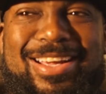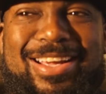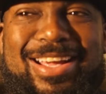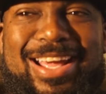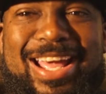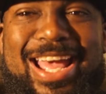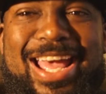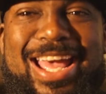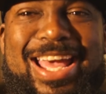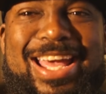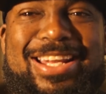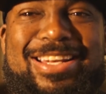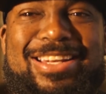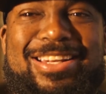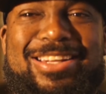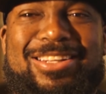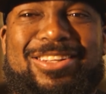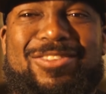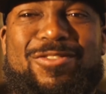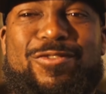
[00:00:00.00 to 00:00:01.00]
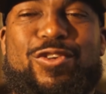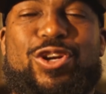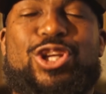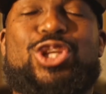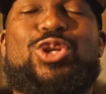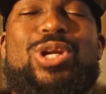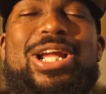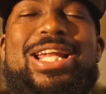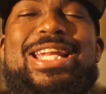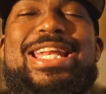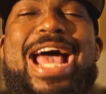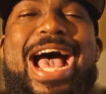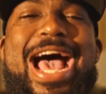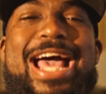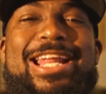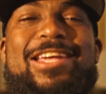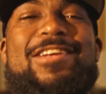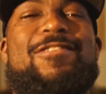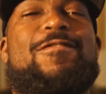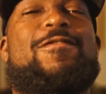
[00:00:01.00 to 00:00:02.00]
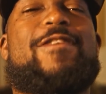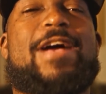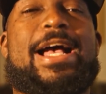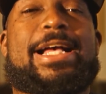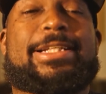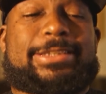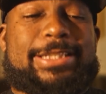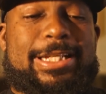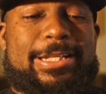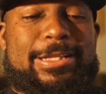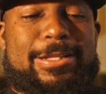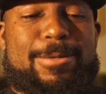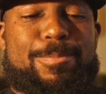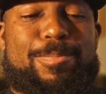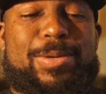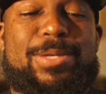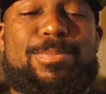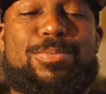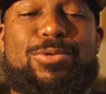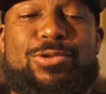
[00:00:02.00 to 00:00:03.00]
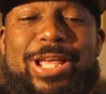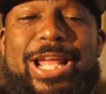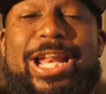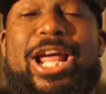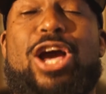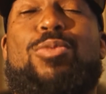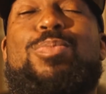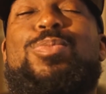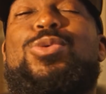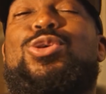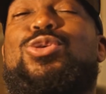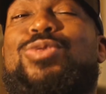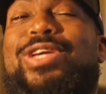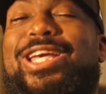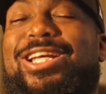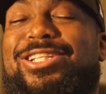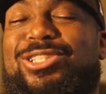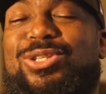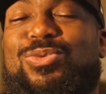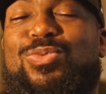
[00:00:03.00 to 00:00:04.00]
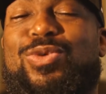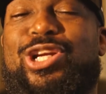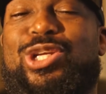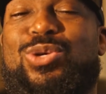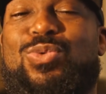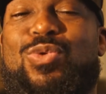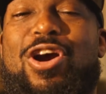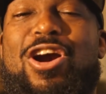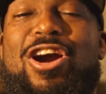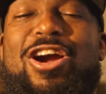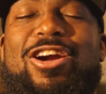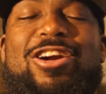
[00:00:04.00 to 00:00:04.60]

And for you to not invest in the people that help you get to where you are